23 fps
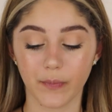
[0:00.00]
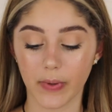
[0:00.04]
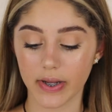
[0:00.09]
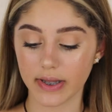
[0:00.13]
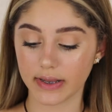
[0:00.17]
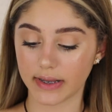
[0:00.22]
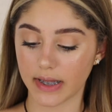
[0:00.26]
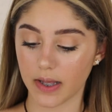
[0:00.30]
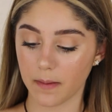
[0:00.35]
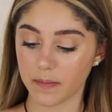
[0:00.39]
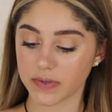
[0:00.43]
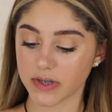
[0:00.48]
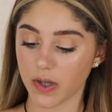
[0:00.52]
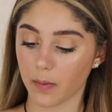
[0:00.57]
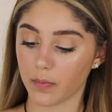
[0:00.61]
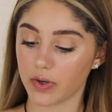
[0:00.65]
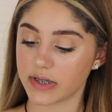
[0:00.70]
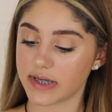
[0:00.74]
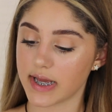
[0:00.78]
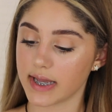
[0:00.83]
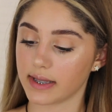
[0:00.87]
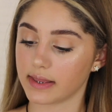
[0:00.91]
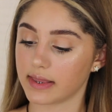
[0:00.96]
for my lips, I'm
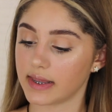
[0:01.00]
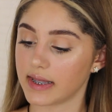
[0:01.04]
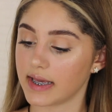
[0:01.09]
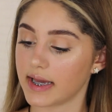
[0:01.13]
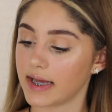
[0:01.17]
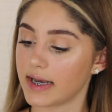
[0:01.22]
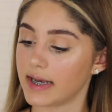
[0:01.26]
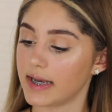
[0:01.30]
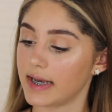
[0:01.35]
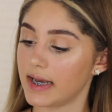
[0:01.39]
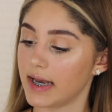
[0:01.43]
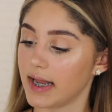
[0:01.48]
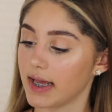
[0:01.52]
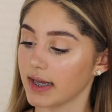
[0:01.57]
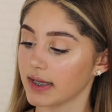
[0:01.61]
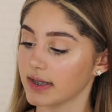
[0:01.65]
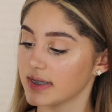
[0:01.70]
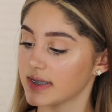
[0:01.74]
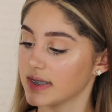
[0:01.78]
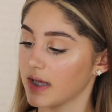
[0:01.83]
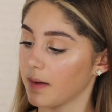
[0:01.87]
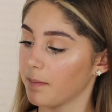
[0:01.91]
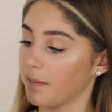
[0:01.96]
going to take the
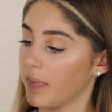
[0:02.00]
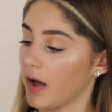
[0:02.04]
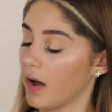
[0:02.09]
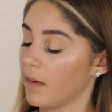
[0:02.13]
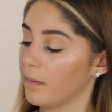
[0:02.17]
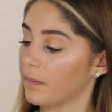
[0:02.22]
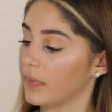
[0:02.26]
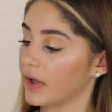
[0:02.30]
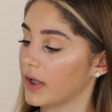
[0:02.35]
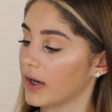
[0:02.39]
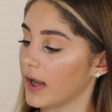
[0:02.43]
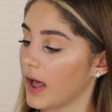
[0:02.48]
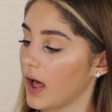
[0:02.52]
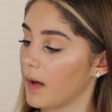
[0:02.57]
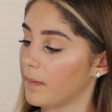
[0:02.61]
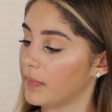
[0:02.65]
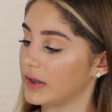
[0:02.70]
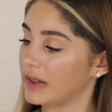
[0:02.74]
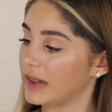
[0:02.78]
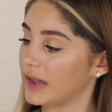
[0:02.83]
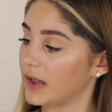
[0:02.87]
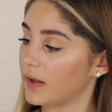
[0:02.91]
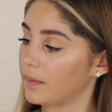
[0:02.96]
NYX Pump It Up
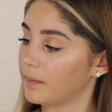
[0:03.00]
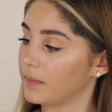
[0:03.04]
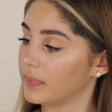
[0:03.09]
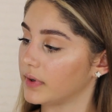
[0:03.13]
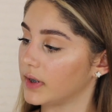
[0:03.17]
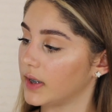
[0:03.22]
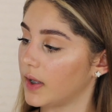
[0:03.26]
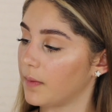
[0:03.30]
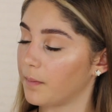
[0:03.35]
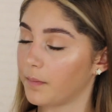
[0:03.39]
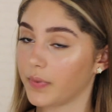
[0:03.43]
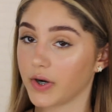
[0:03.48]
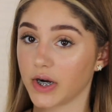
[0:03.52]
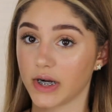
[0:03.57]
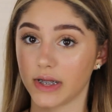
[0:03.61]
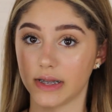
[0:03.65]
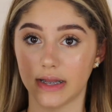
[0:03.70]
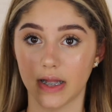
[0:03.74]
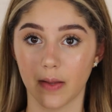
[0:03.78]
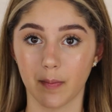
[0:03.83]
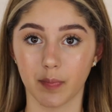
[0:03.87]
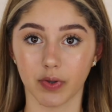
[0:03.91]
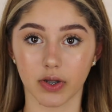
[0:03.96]
Lip Plumper
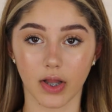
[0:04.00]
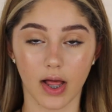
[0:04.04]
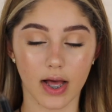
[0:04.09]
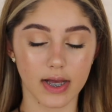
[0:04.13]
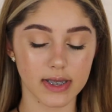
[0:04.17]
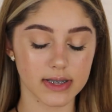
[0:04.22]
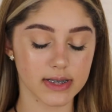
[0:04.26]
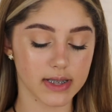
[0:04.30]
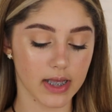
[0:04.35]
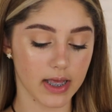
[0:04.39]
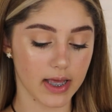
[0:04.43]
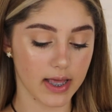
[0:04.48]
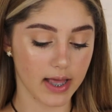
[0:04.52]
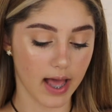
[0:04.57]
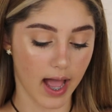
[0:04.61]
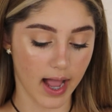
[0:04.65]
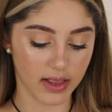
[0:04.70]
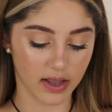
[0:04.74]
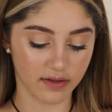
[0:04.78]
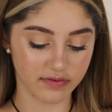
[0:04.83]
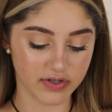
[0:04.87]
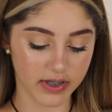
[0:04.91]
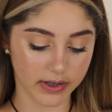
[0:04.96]
Lip Gloss.
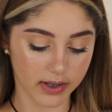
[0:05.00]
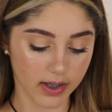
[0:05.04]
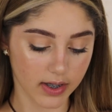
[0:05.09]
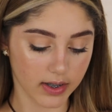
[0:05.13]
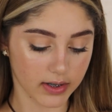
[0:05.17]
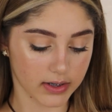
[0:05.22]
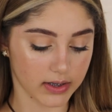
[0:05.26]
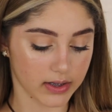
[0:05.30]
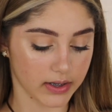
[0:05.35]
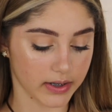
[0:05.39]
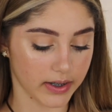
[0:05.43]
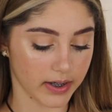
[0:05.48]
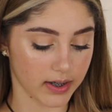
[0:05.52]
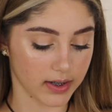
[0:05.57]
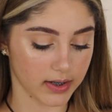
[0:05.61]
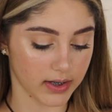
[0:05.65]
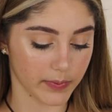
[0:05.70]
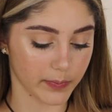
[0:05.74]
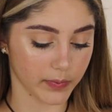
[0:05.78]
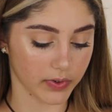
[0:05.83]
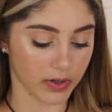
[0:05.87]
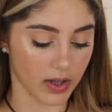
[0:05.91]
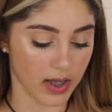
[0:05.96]
I love taking clear
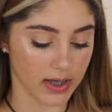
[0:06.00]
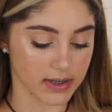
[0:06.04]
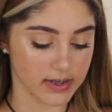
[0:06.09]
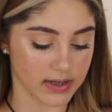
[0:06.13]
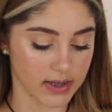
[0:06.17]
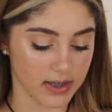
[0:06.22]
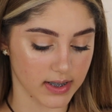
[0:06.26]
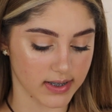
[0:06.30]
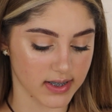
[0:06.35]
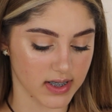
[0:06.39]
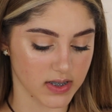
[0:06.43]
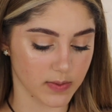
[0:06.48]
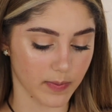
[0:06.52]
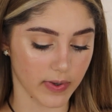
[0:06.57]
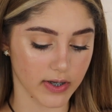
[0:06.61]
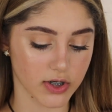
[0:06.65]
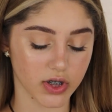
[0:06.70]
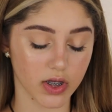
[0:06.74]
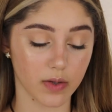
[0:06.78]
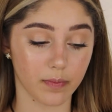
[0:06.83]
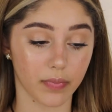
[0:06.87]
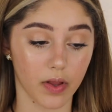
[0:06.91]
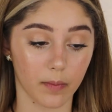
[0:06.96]
lip glosses,
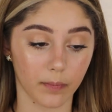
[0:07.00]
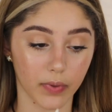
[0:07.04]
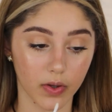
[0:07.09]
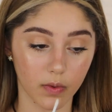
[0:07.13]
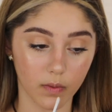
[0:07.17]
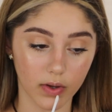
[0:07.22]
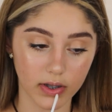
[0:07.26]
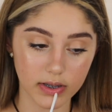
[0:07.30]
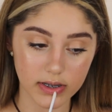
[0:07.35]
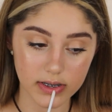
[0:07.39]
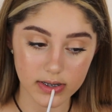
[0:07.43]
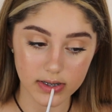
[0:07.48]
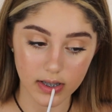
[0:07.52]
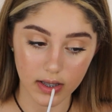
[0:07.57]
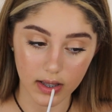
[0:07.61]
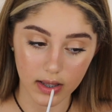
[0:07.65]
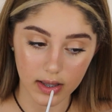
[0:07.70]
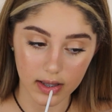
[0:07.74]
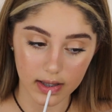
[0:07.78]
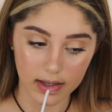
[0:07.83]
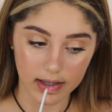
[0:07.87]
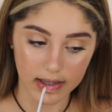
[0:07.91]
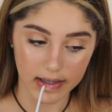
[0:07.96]
especially plumping ones,
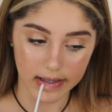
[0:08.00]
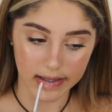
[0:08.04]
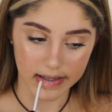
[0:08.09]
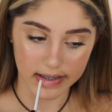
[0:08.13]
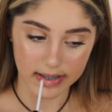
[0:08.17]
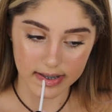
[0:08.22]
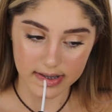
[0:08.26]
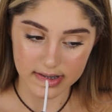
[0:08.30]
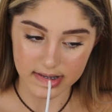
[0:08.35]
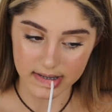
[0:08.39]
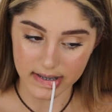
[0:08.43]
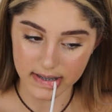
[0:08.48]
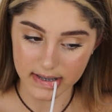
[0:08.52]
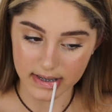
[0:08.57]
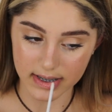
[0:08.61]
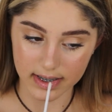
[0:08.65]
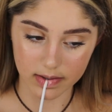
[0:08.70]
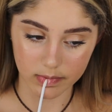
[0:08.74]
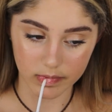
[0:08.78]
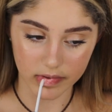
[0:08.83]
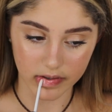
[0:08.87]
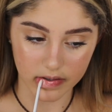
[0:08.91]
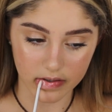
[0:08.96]
because they
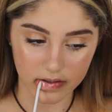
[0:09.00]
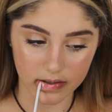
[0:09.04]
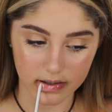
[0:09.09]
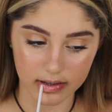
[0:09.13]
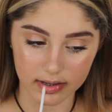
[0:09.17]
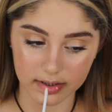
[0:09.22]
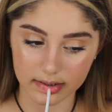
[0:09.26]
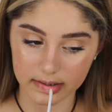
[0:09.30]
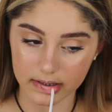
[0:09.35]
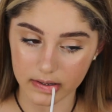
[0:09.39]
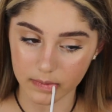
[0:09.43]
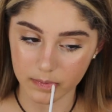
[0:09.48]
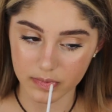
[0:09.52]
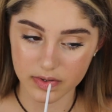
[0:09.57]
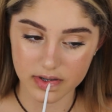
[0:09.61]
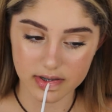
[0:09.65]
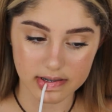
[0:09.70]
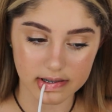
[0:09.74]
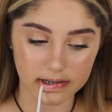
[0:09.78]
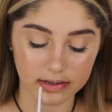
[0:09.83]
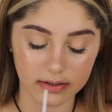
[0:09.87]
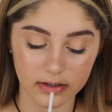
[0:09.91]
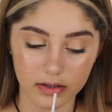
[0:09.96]
kind of make your
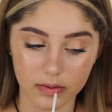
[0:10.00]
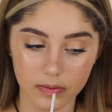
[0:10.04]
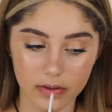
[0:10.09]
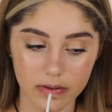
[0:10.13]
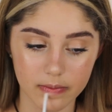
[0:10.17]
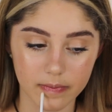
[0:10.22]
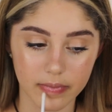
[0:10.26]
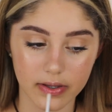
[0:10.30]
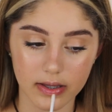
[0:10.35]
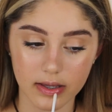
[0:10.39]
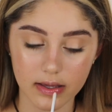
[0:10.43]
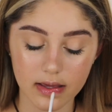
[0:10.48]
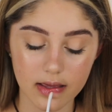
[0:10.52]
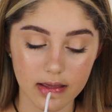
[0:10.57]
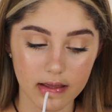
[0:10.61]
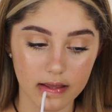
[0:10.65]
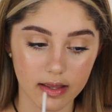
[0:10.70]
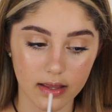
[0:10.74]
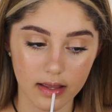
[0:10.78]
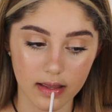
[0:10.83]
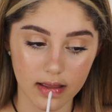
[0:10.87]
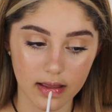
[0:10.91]
lips a little bit pink.